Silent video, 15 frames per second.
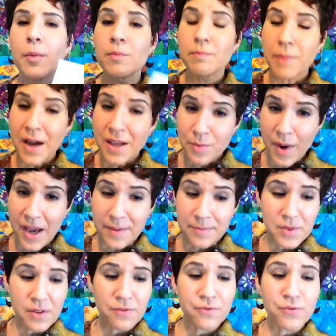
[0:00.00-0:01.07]
By the way,
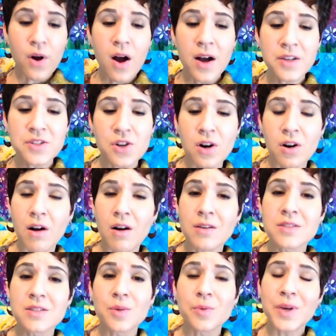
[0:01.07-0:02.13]
frogs are
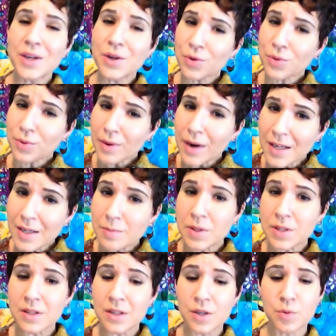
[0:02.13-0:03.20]
also
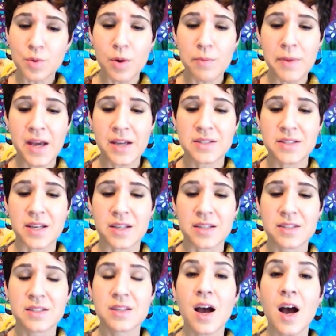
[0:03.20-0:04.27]
incredible little
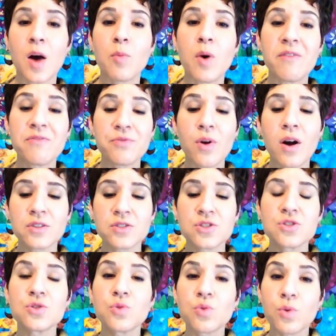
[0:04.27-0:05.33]
romantics. While frogs
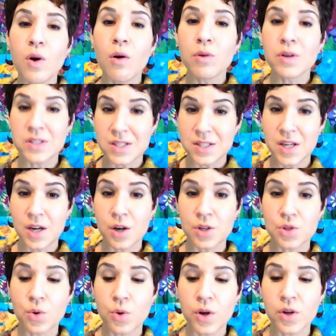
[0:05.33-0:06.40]
do croak as a
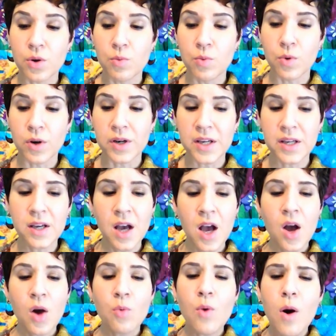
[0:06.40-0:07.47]
territorial warning,
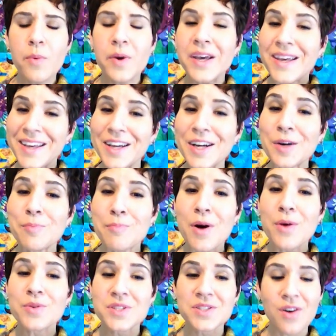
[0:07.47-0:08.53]
what we hear
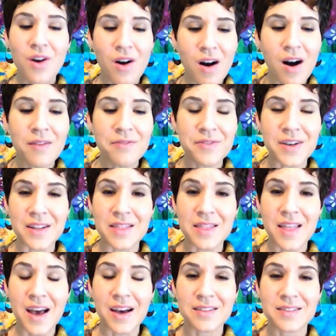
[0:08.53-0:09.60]
most often,
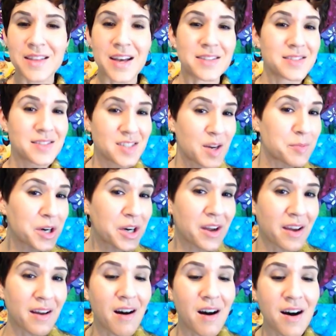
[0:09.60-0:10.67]
that summer
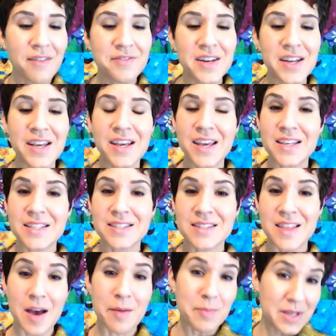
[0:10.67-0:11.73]
cacophony, is
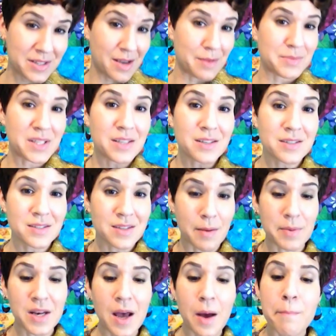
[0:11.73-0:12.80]
them attempting to
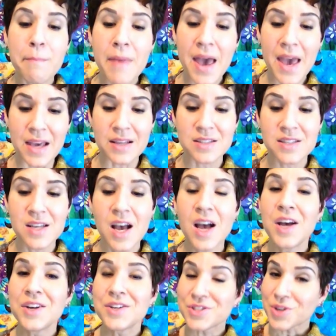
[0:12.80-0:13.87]
summon a mate.
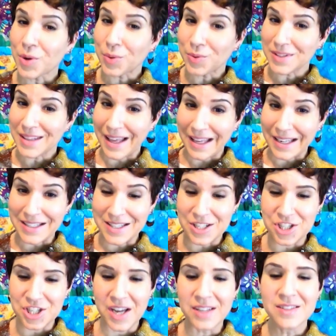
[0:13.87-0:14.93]
So, ladies and
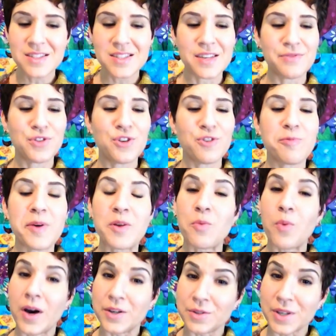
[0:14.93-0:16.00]
gents, if you've been
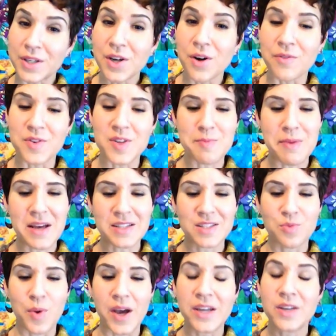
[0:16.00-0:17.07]
wondering over the
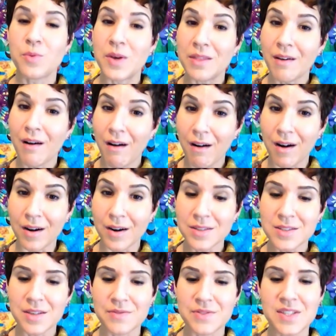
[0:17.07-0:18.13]
best way to win the heart
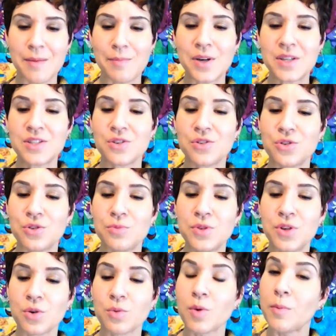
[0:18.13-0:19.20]
of someone
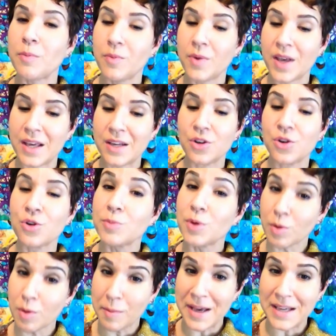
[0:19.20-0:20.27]
in whom
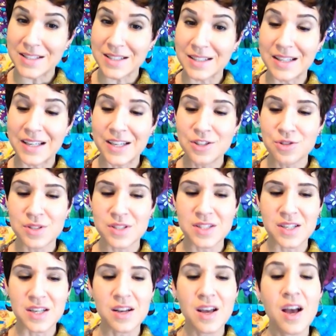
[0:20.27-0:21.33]
you're romantically
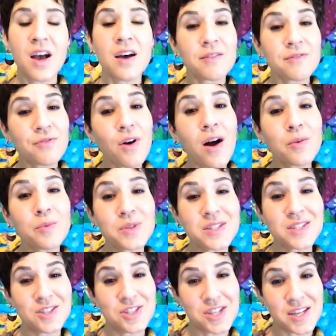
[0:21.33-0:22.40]
interested, Frog would
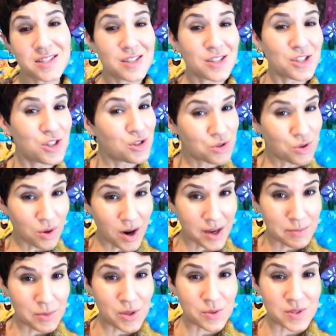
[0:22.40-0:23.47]
suggest that you try
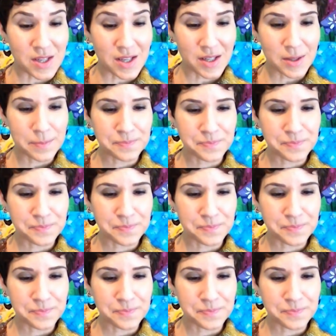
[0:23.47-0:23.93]
music.